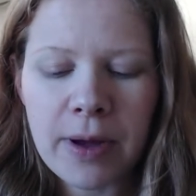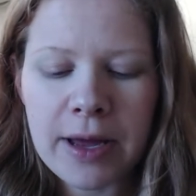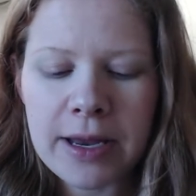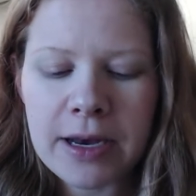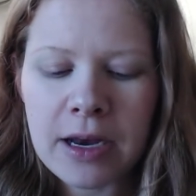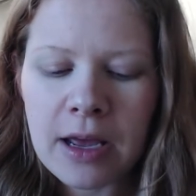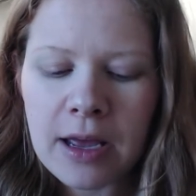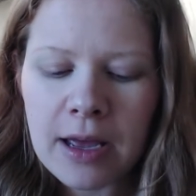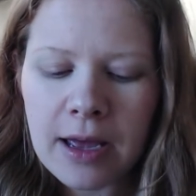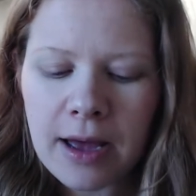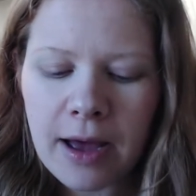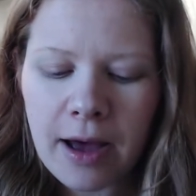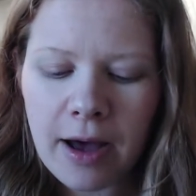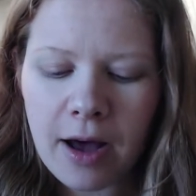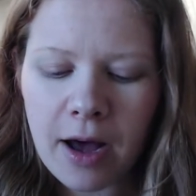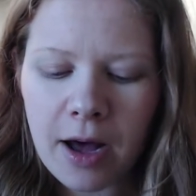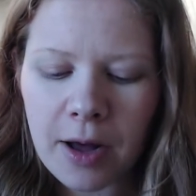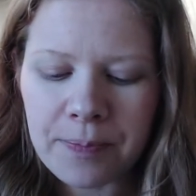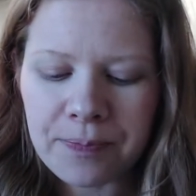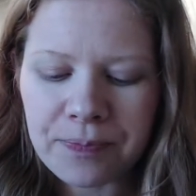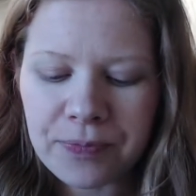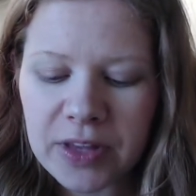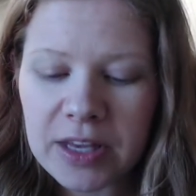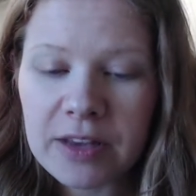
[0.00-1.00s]
But
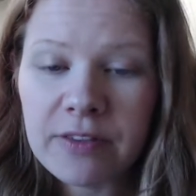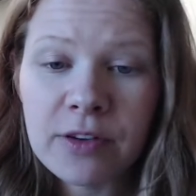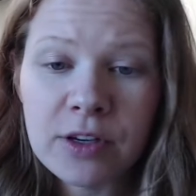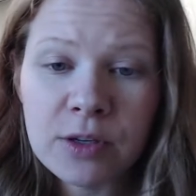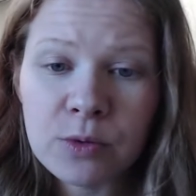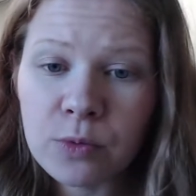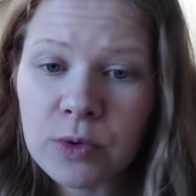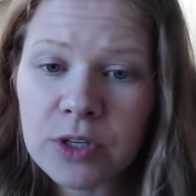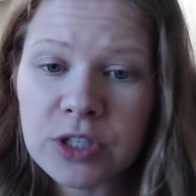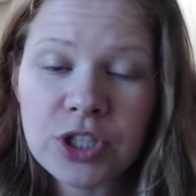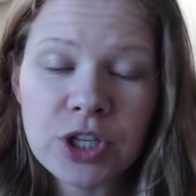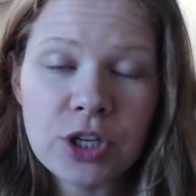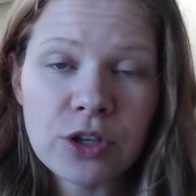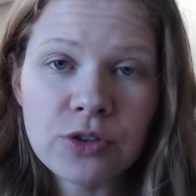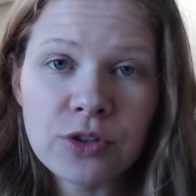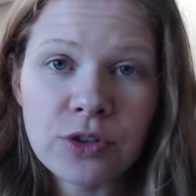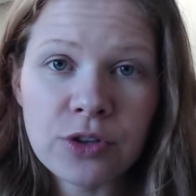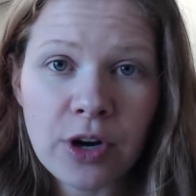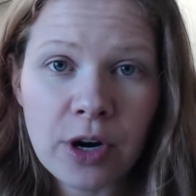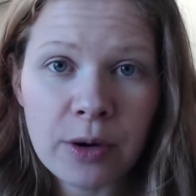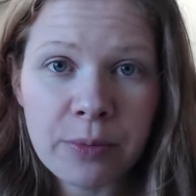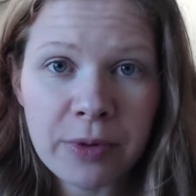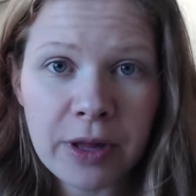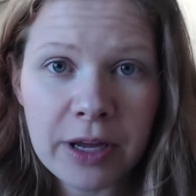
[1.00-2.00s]
um, even when
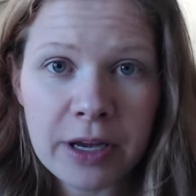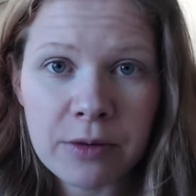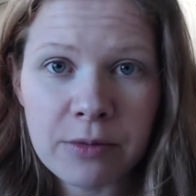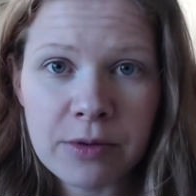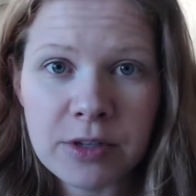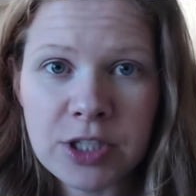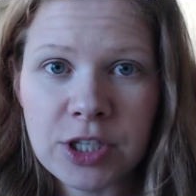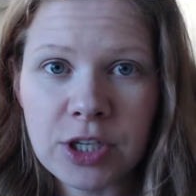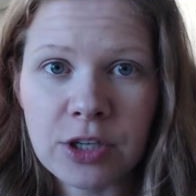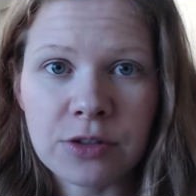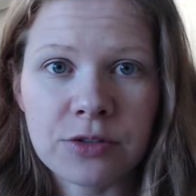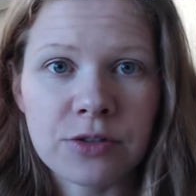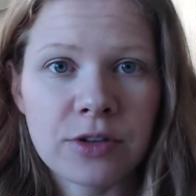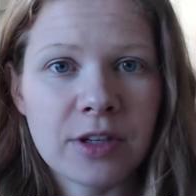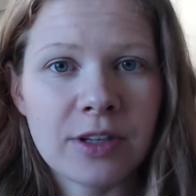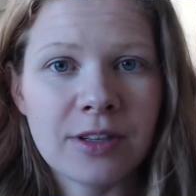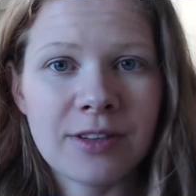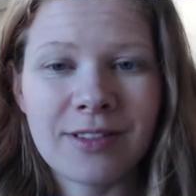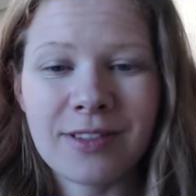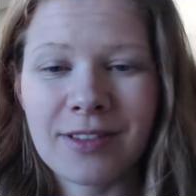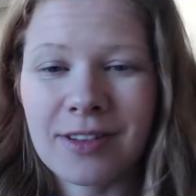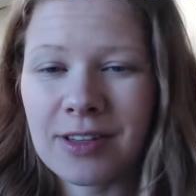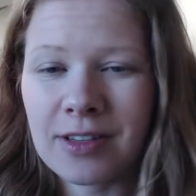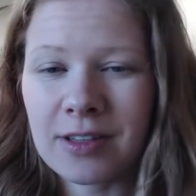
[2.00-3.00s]
children are playing with
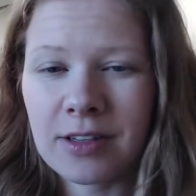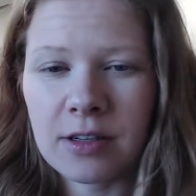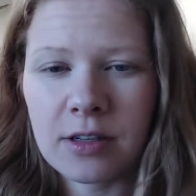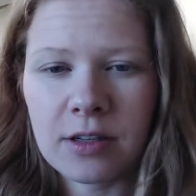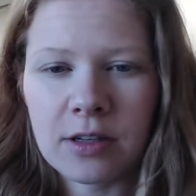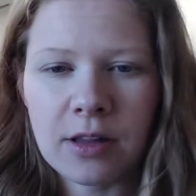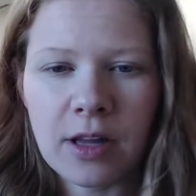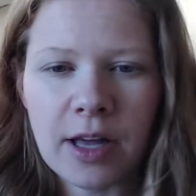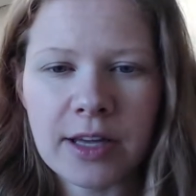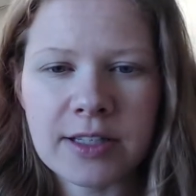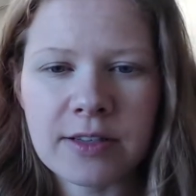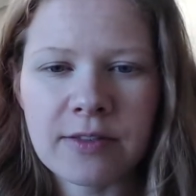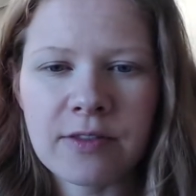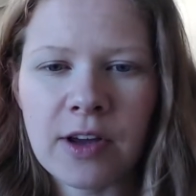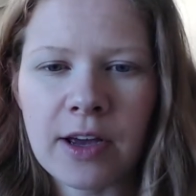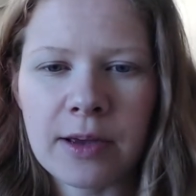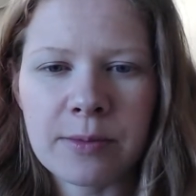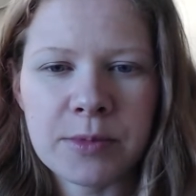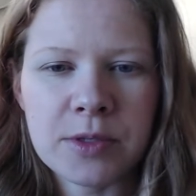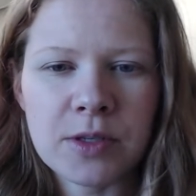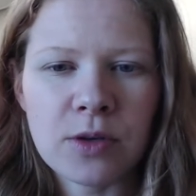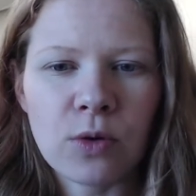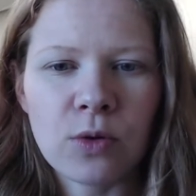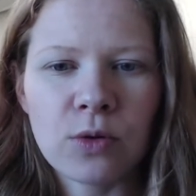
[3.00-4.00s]
children, and lots of
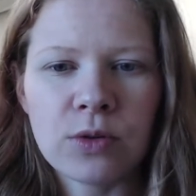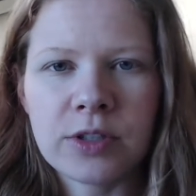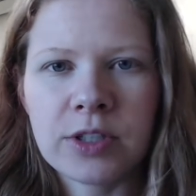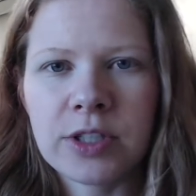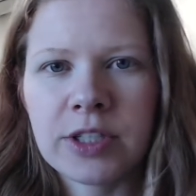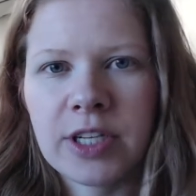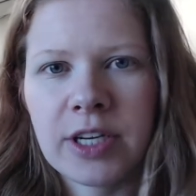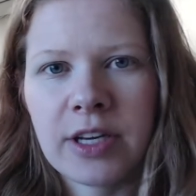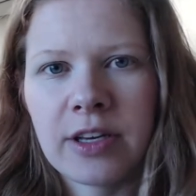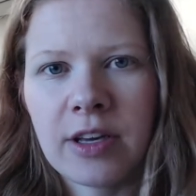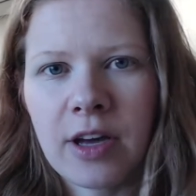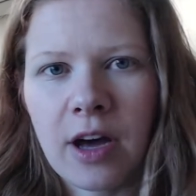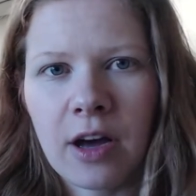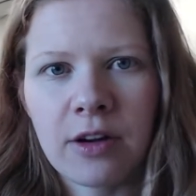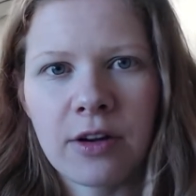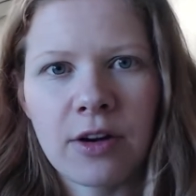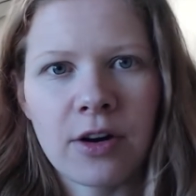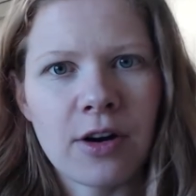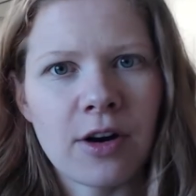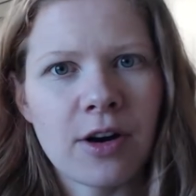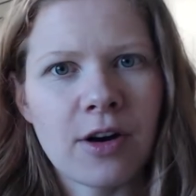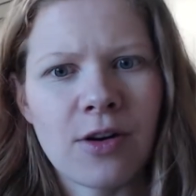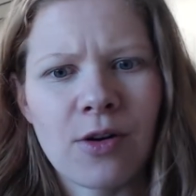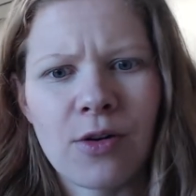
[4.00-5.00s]
times older to
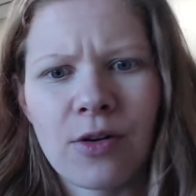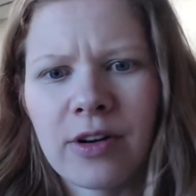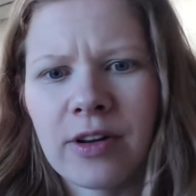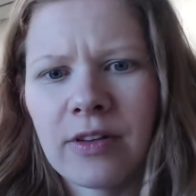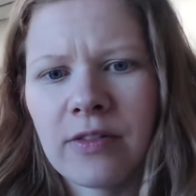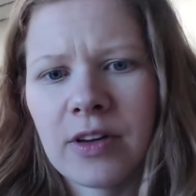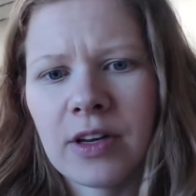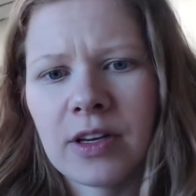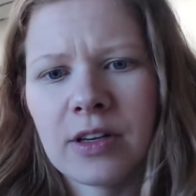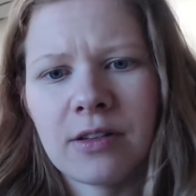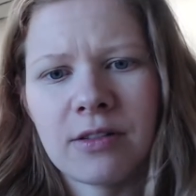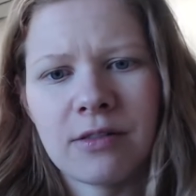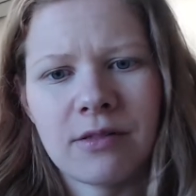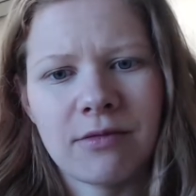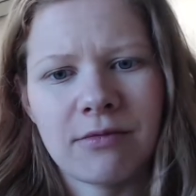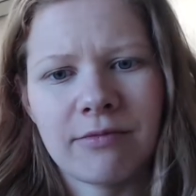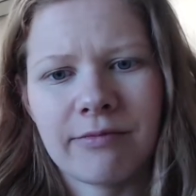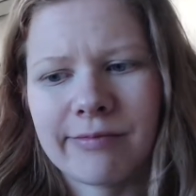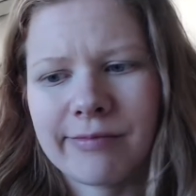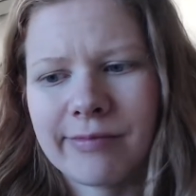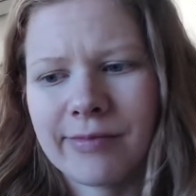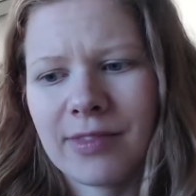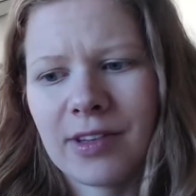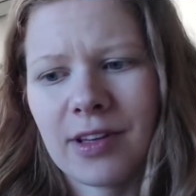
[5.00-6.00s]
younger, or even
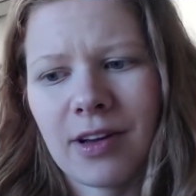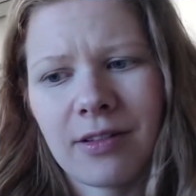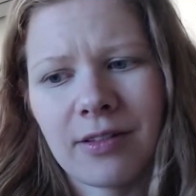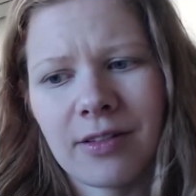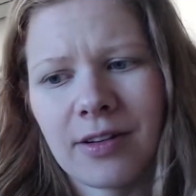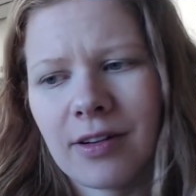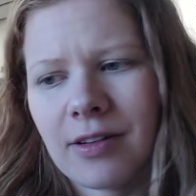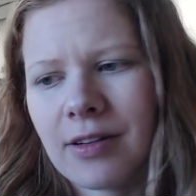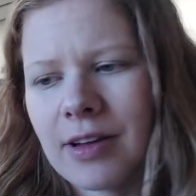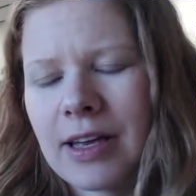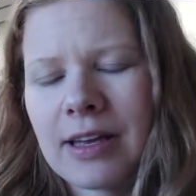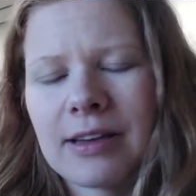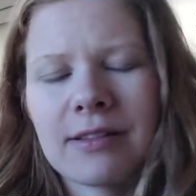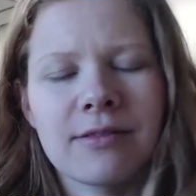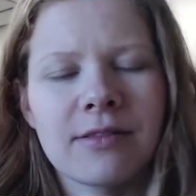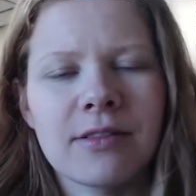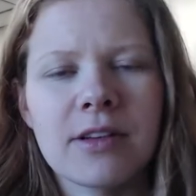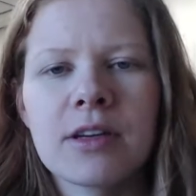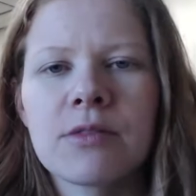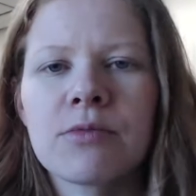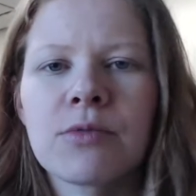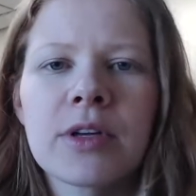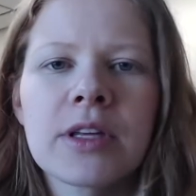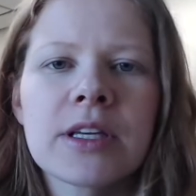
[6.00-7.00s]
younger, it,
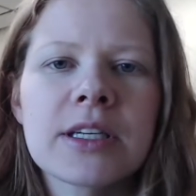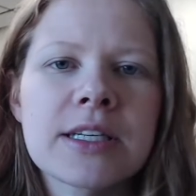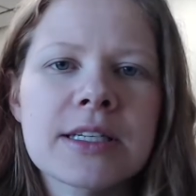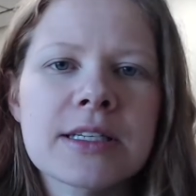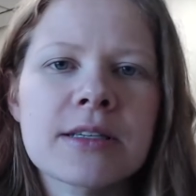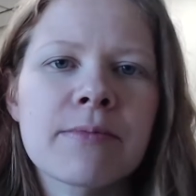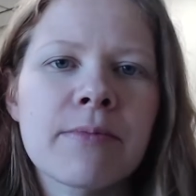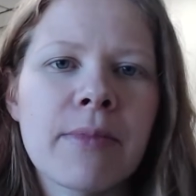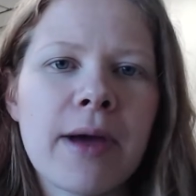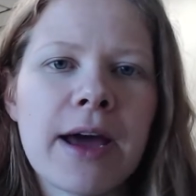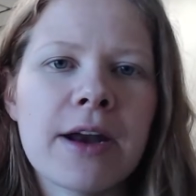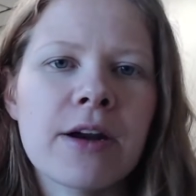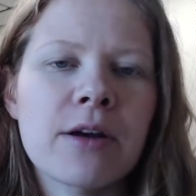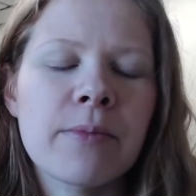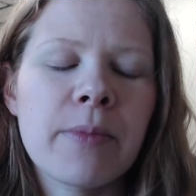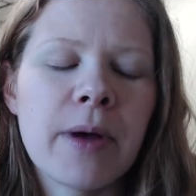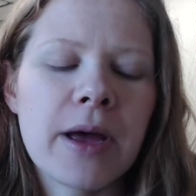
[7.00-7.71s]
it really doesn't matter.